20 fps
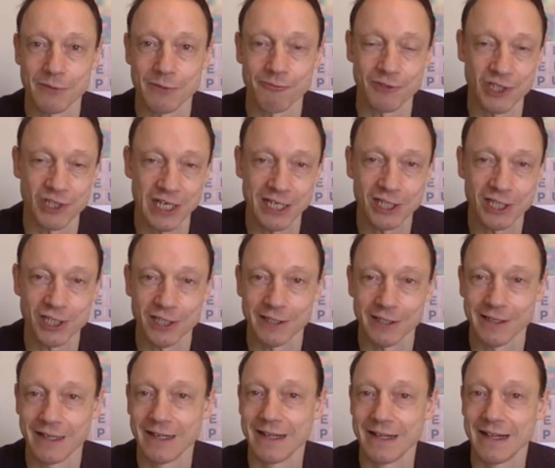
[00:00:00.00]
rejection,
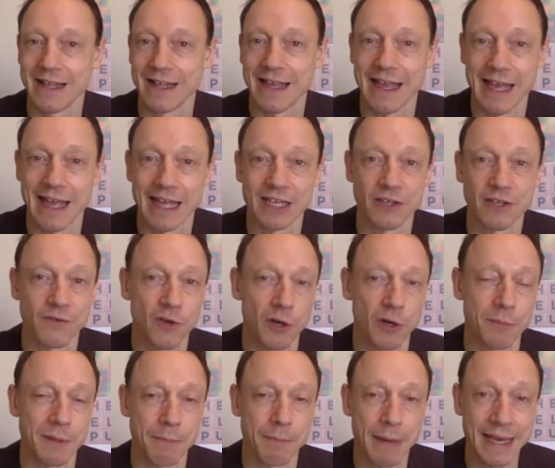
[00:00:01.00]
and you've got to
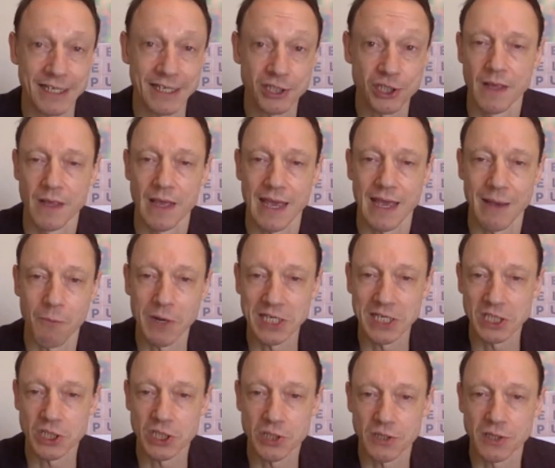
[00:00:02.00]
be patient. And
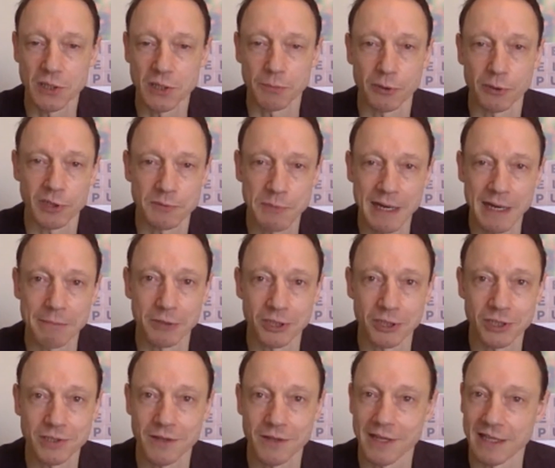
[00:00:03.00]
once the book's published,
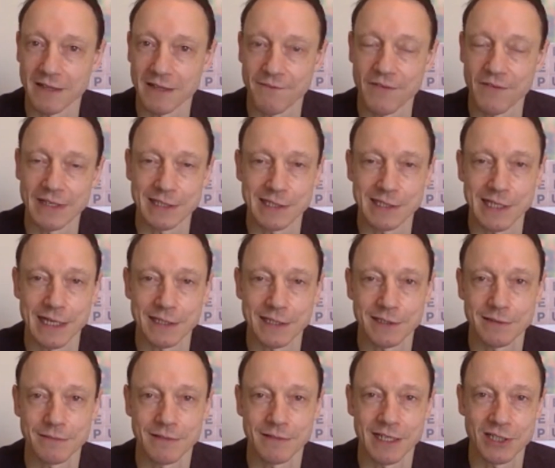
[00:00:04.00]
then the fun starts.
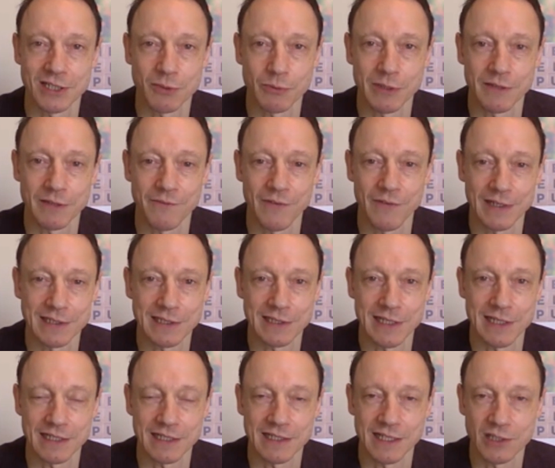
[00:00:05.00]
That's when the fun starts.
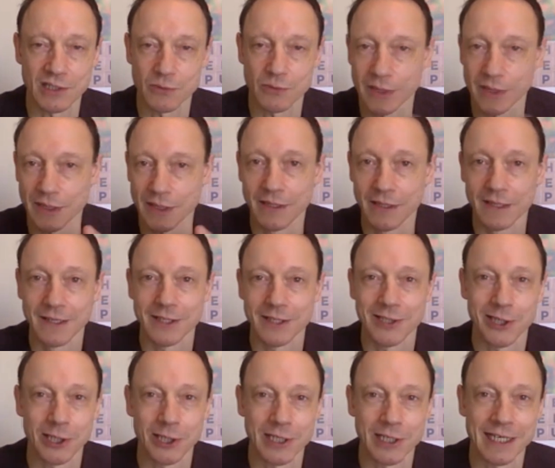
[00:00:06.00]
That's when, you know,
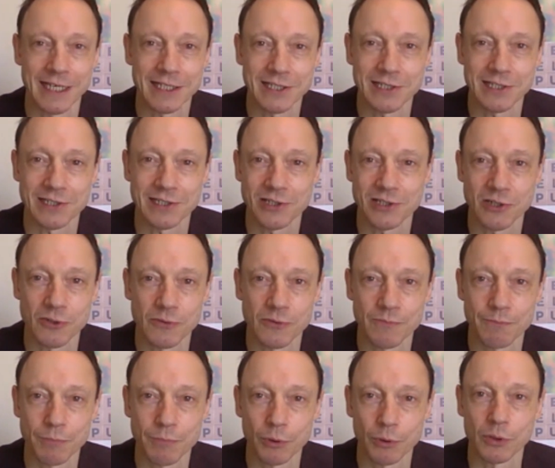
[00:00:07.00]
you get to do
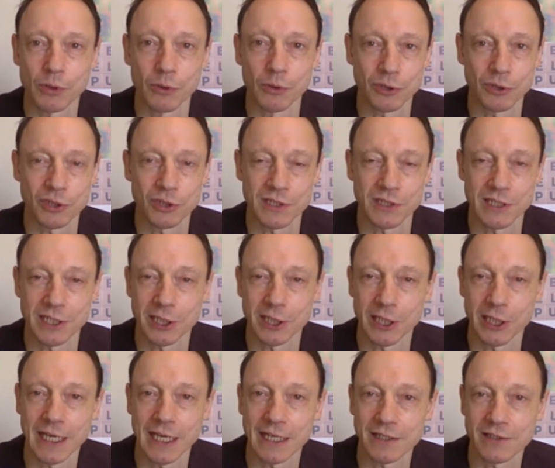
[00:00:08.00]
book launches, and you
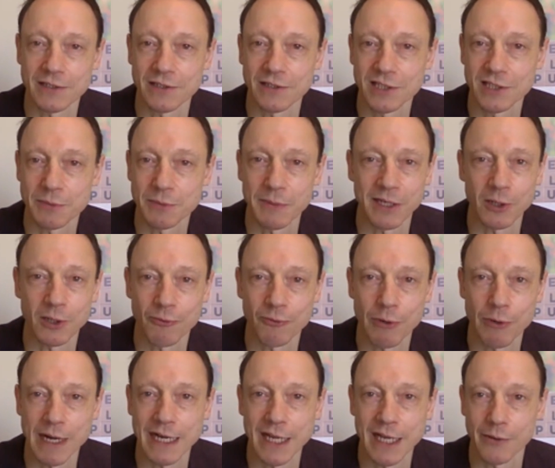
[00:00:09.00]
get to speak on
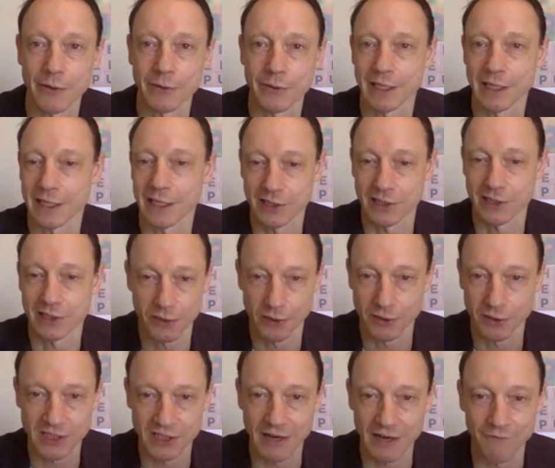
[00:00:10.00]
radio, and you get to do
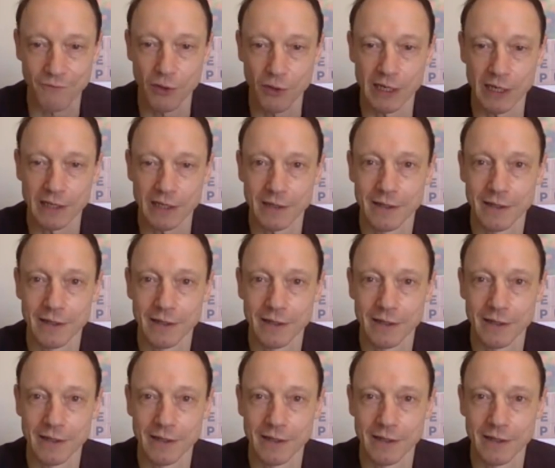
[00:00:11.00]
stuff like